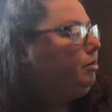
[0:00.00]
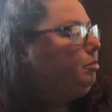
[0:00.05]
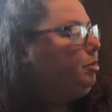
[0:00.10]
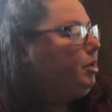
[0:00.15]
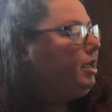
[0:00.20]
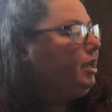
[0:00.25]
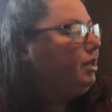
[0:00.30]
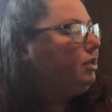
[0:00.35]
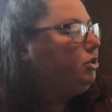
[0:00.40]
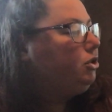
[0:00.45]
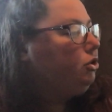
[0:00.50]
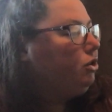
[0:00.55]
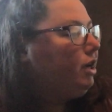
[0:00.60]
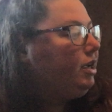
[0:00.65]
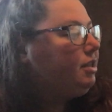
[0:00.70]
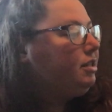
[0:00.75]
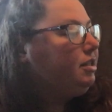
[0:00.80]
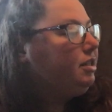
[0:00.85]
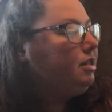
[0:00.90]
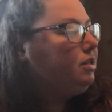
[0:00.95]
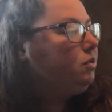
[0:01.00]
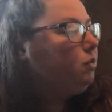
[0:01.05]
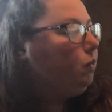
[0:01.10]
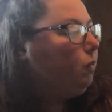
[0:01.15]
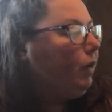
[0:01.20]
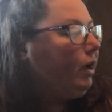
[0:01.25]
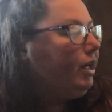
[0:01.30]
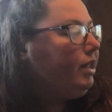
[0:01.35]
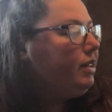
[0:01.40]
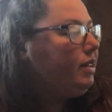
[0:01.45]
because trust is
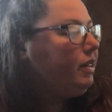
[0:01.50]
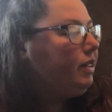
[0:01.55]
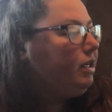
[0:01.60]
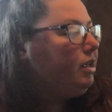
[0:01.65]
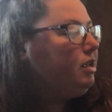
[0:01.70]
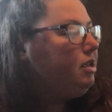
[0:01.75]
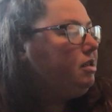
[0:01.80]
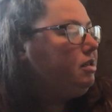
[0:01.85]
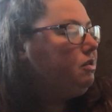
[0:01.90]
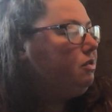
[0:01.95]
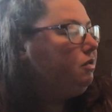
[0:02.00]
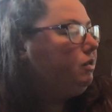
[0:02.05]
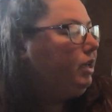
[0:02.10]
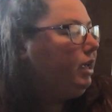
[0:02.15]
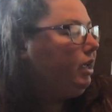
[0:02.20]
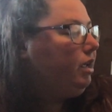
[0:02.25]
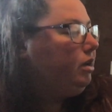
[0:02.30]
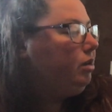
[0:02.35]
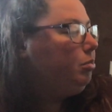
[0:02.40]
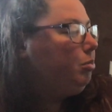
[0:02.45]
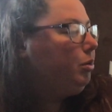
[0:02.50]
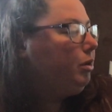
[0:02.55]
one thing you can't